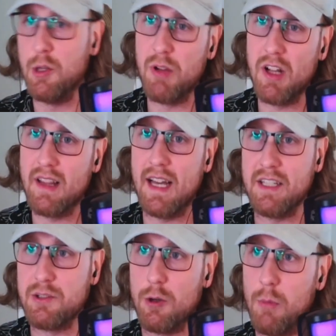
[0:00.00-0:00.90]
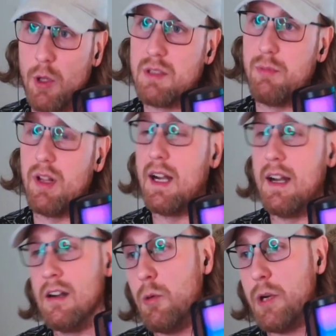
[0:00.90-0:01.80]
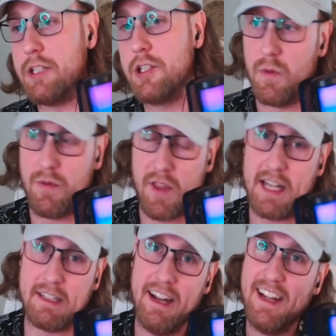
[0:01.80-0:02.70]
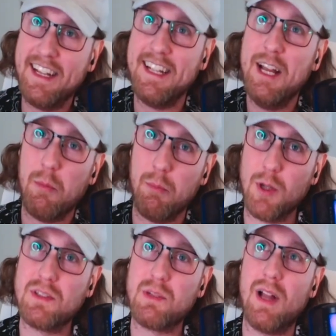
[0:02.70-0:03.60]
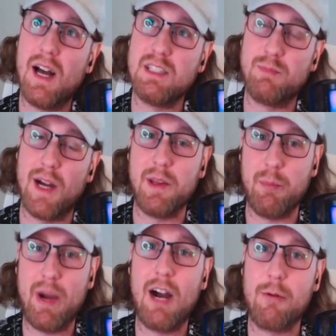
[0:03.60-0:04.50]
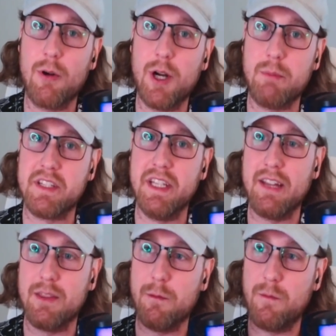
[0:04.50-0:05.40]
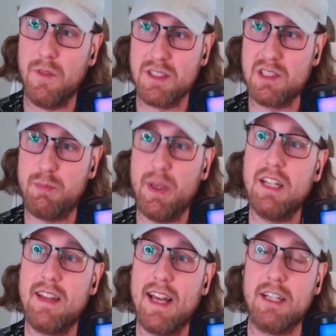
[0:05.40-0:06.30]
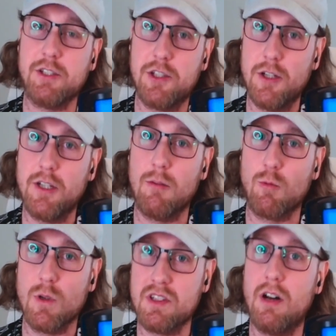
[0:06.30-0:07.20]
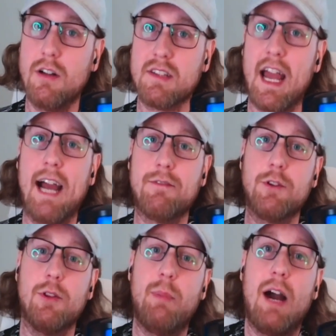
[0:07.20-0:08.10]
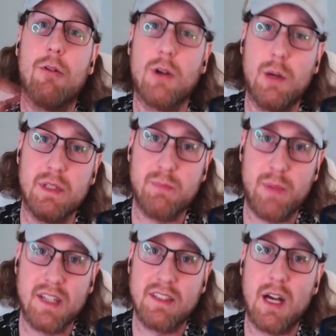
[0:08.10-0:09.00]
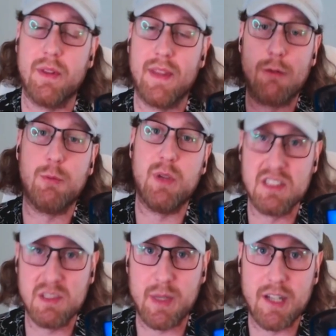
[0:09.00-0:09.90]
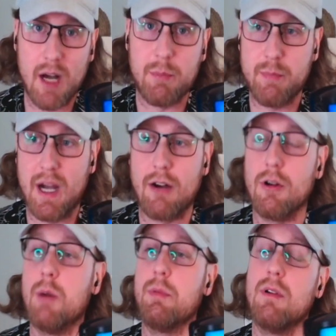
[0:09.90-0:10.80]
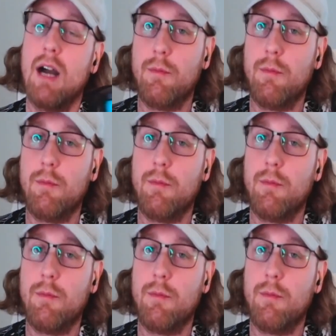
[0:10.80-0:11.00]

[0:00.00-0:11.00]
You plug that into a multiplier, which then multiplies by the power up to get the speed that should result after the power up is picked up. And that would be the speed up power up.